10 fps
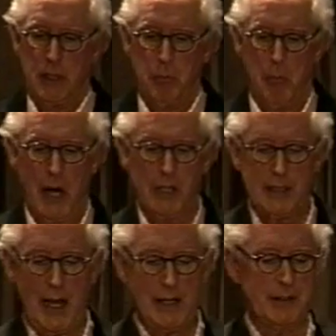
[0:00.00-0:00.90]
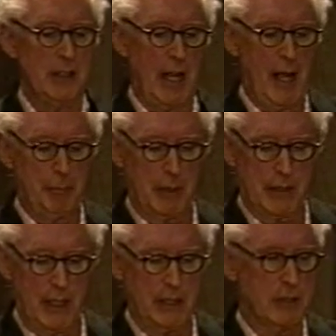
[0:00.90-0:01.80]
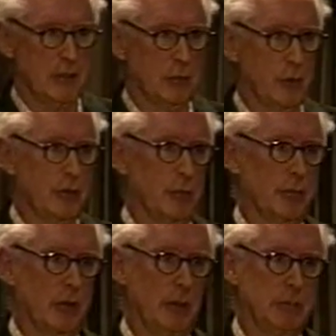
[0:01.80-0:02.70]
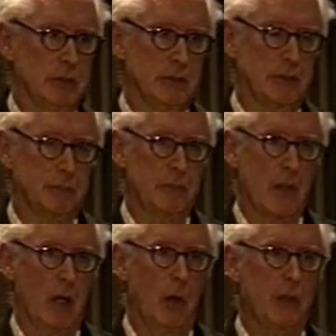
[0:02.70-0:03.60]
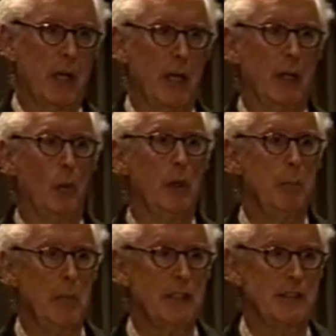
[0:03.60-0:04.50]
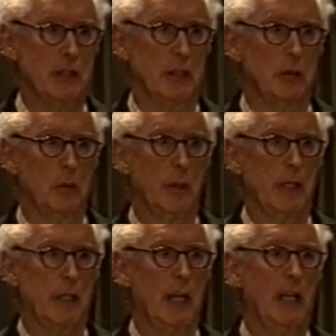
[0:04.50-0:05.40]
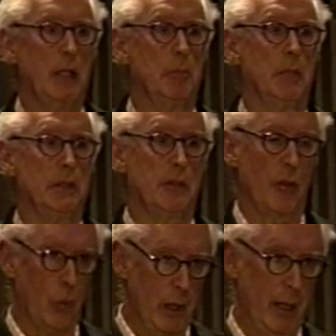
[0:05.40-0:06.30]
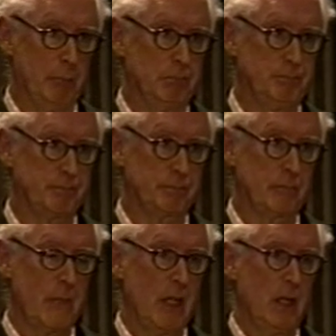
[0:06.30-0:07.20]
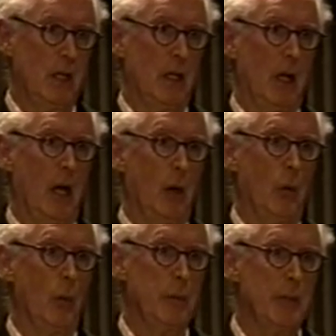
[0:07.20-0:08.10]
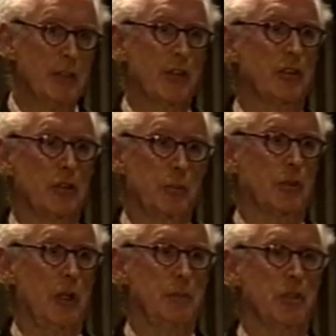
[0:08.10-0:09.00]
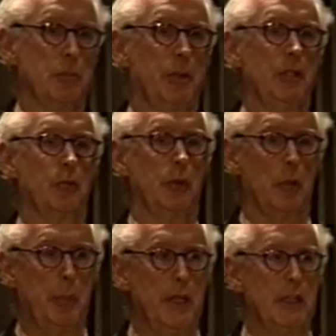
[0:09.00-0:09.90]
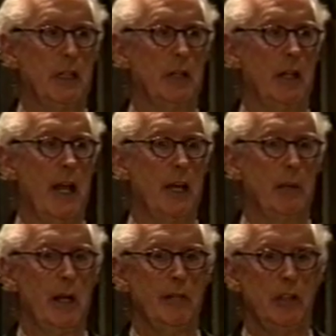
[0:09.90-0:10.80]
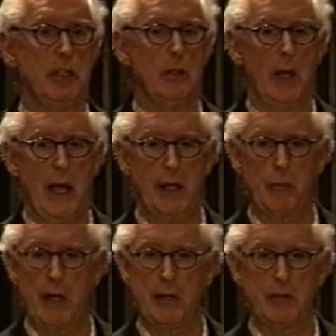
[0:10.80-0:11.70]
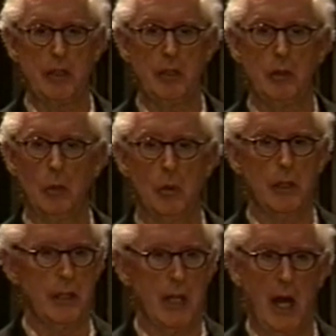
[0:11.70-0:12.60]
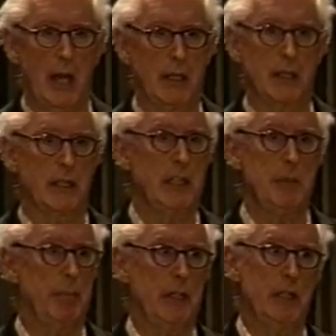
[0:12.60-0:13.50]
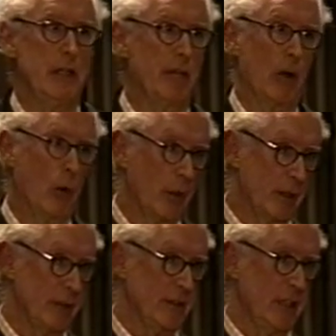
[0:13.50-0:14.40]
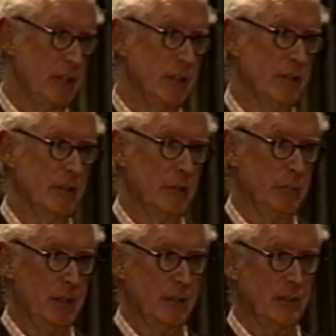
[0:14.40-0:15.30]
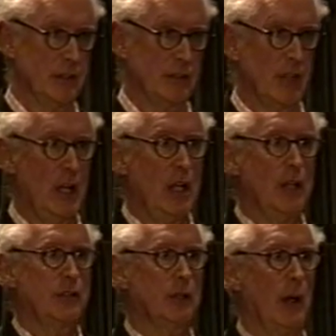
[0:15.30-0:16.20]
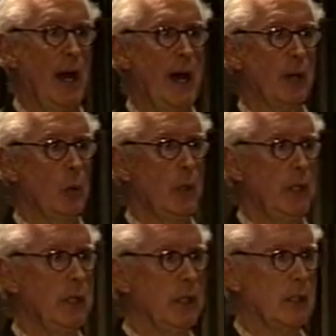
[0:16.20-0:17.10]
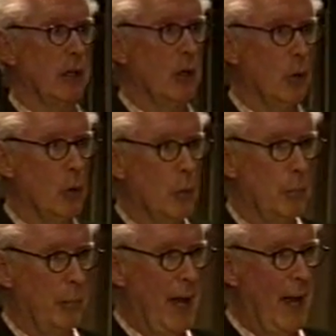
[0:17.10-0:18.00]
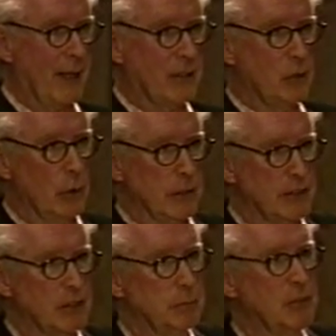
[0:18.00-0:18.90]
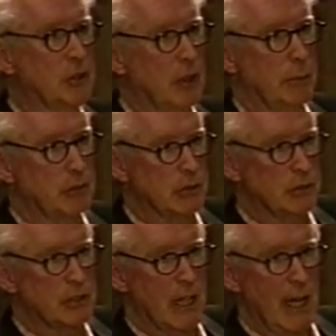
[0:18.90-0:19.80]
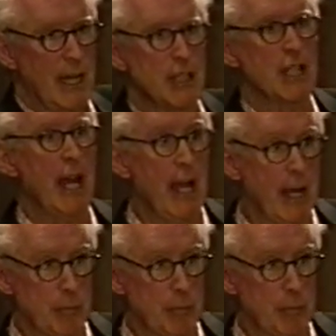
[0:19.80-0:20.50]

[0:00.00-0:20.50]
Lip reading: Monetizing applications with subscriptions. Okay, we missed it when it came to the web. We missed the subscription piece. We depended on ad revenue. Ad revenue would not keep any of our organizations in business. So how do we go back to a subscription/ad